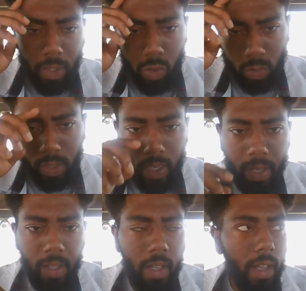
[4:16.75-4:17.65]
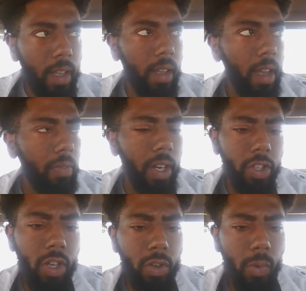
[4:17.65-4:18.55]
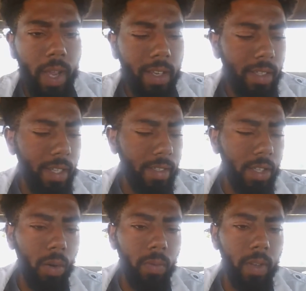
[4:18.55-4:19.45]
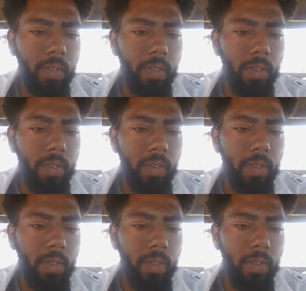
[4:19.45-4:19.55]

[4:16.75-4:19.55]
like truly like uh, I feel like you know Uranus in itself,